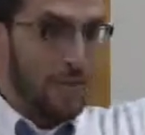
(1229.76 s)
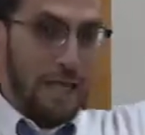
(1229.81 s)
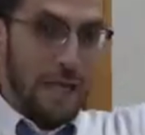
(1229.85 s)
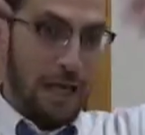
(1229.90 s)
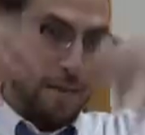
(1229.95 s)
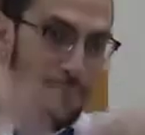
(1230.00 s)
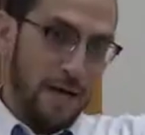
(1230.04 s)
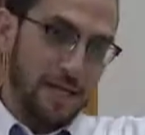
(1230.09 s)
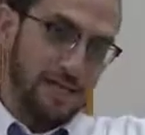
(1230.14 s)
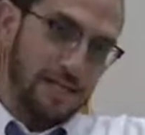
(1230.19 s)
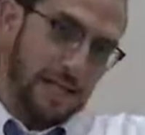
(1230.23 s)

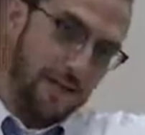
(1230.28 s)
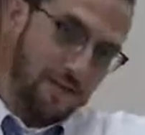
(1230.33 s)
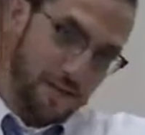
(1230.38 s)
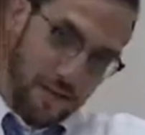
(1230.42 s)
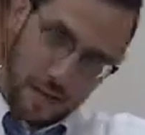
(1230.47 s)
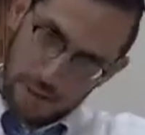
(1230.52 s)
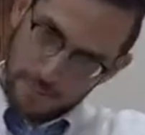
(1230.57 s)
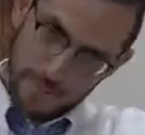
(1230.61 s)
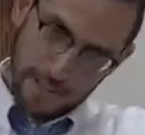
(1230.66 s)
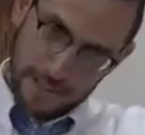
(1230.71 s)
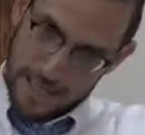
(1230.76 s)
It must have
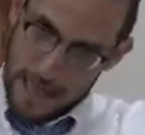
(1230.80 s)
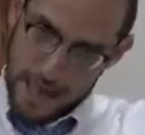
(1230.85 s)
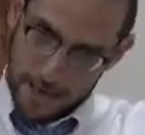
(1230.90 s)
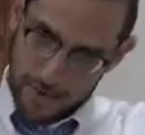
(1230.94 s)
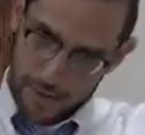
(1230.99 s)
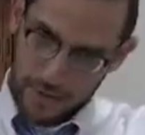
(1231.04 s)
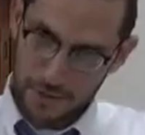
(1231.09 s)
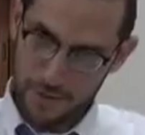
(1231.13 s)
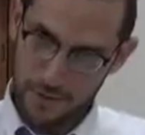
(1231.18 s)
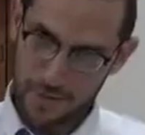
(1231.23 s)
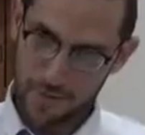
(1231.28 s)
some
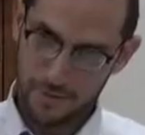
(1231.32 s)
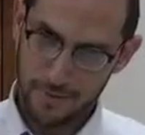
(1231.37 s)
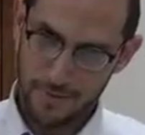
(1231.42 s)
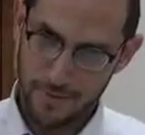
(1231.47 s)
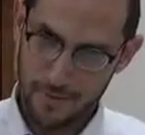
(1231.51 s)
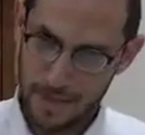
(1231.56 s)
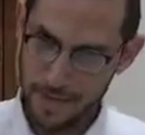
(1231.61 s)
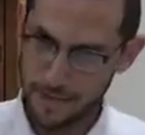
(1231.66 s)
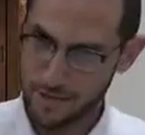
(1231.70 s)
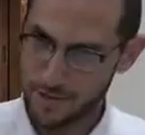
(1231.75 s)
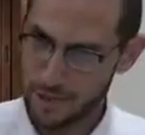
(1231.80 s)
status
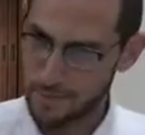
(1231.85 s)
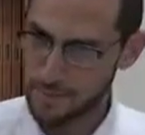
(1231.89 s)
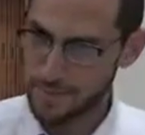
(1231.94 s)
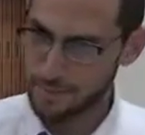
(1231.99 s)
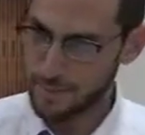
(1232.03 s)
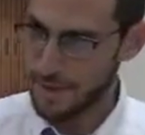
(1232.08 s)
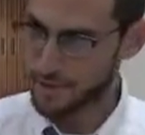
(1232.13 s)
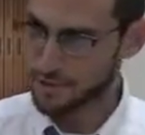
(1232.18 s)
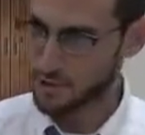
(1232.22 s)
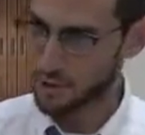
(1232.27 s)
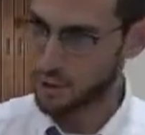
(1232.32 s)
and some
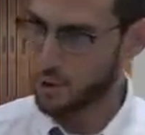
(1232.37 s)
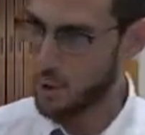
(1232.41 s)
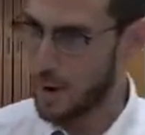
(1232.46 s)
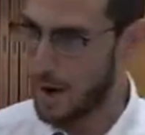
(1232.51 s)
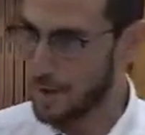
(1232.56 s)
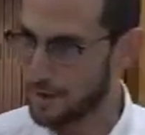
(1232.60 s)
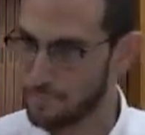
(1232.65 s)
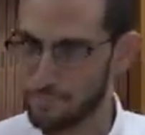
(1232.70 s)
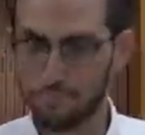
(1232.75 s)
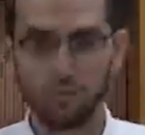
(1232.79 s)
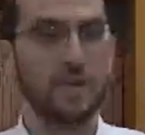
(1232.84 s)
special
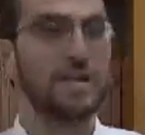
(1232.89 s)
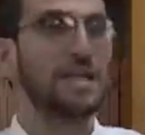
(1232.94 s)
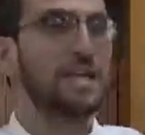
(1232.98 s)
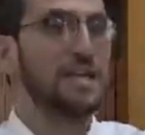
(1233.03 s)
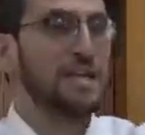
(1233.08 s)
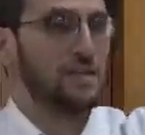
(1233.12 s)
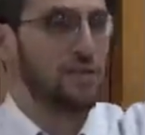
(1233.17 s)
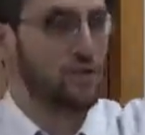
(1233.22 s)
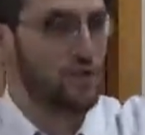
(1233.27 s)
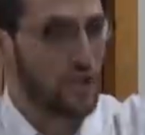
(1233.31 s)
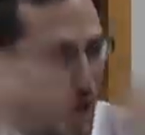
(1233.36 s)
bringing
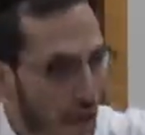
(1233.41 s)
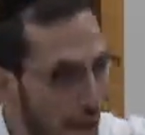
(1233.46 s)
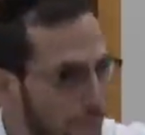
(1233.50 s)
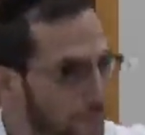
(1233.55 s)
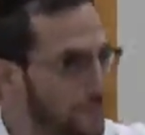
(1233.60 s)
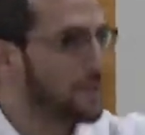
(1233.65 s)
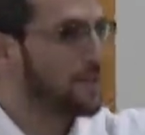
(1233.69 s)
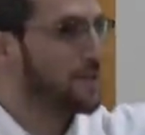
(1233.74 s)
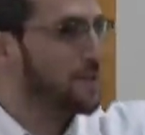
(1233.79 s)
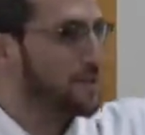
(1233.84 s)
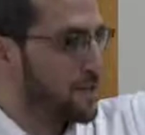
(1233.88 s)
in the
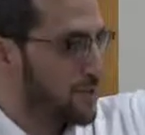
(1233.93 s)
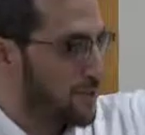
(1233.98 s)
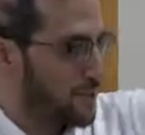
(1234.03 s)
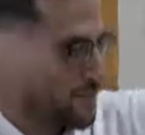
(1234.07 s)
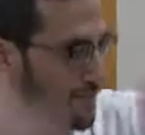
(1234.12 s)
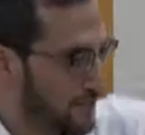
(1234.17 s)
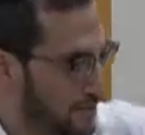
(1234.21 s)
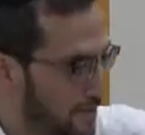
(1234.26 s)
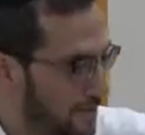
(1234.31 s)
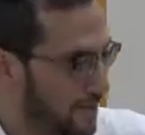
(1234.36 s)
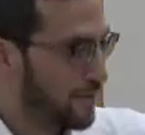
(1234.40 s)

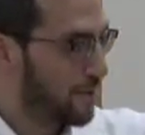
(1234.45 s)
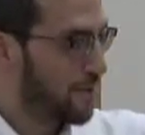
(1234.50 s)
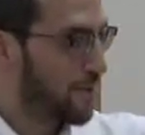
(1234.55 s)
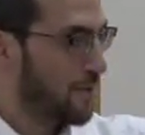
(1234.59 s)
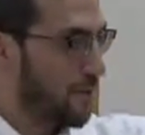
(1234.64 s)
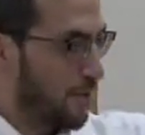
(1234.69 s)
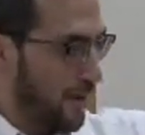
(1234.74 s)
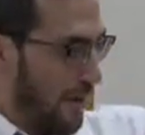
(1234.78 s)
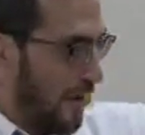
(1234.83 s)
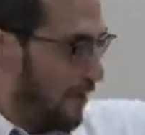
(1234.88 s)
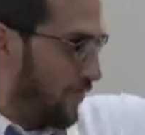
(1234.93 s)
Shabbos,
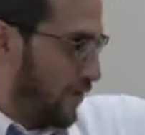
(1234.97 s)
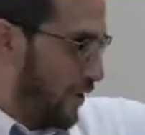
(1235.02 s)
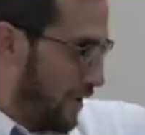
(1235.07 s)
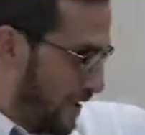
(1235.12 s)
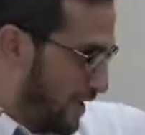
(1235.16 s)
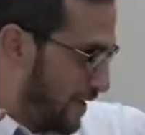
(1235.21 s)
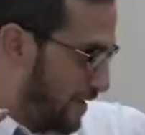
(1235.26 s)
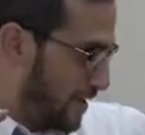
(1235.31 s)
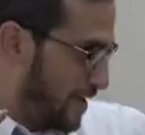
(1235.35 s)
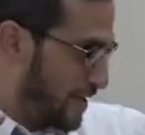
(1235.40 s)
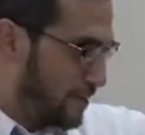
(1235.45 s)
whatever it
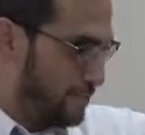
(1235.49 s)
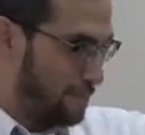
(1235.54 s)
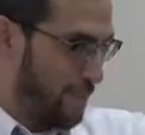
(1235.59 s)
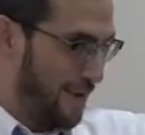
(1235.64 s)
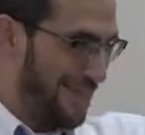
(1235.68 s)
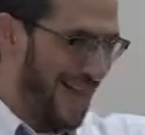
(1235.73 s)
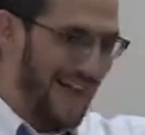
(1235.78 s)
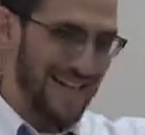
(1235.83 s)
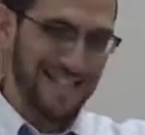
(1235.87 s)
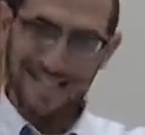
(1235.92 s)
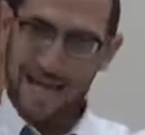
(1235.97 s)
is, but
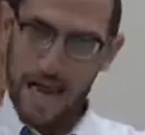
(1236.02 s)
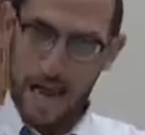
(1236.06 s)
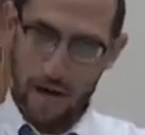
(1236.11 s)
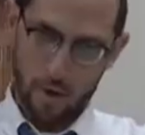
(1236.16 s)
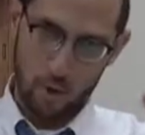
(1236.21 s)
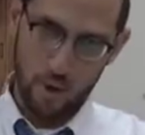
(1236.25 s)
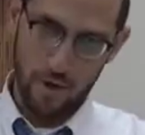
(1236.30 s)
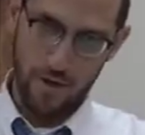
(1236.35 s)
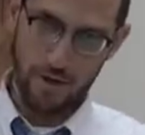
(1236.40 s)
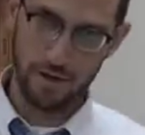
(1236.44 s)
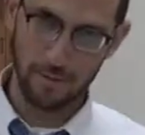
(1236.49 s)
that's not
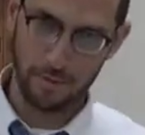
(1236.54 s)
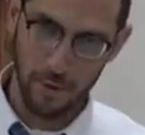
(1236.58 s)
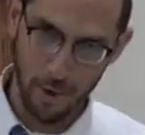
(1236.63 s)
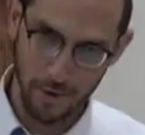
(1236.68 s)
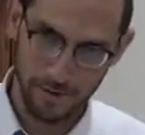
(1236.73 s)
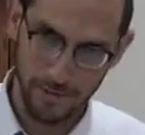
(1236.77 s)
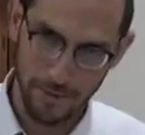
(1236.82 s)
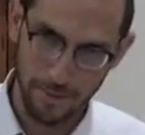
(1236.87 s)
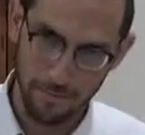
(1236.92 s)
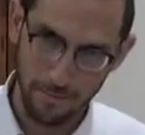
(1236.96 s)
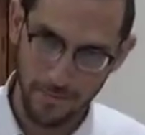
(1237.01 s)
quoted in the
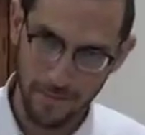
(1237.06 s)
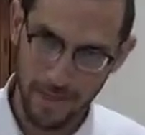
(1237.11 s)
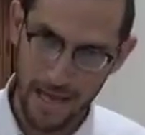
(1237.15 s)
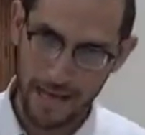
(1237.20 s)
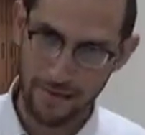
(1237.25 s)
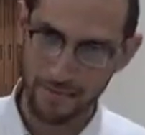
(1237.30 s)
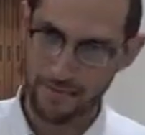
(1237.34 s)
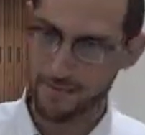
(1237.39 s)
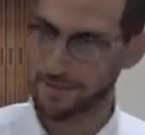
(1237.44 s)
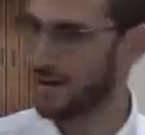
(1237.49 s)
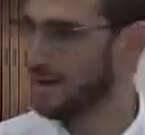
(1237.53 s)
poskim,
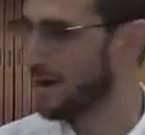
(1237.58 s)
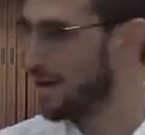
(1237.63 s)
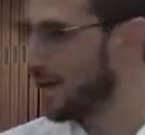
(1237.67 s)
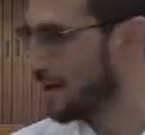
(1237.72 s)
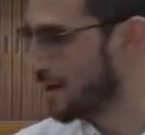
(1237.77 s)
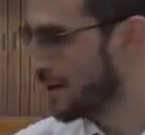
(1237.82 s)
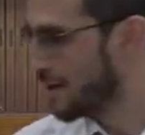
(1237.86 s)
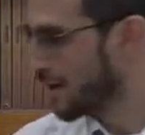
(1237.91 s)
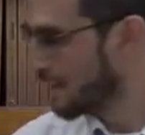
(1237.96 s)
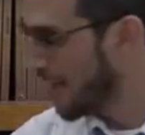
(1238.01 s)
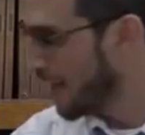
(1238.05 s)
that
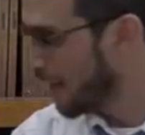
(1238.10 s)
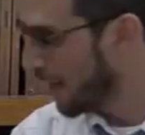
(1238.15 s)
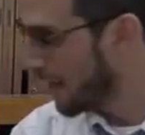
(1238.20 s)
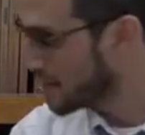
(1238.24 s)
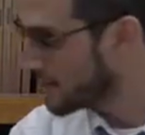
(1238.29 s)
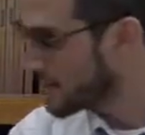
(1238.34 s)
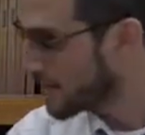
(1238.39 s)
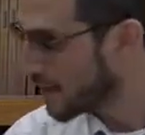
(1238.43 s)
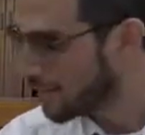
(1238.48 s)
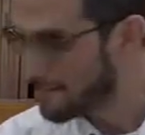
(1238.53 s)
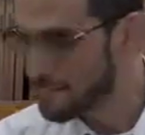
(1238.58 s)

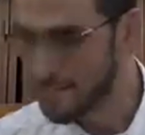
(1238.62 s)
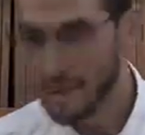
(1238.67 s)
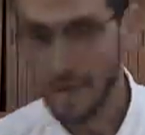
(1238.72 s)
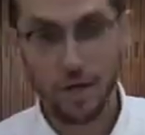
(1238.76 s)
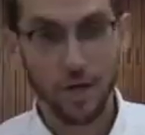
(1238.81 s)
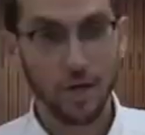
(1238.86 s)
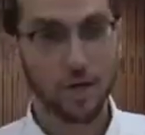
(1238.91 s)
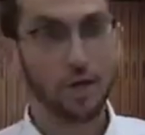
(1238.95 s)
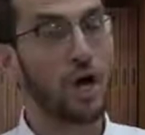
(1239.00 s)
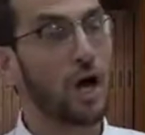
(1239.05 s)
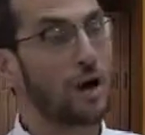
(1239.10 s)
idea.
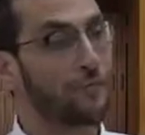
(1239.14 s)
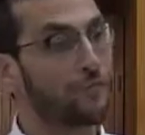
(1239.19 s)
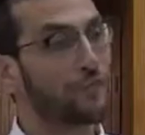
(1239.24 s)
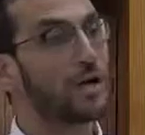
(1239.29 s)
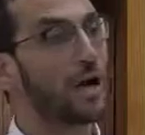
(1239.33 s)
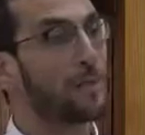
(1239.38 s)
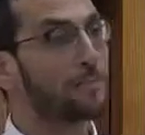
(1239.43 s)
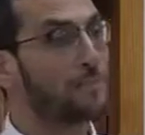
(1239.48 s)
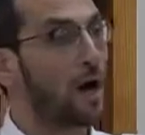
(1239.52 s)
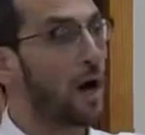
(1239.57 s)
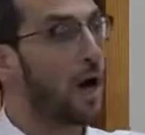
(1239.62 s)
Covering
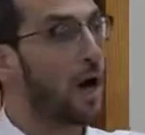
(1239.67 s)
up the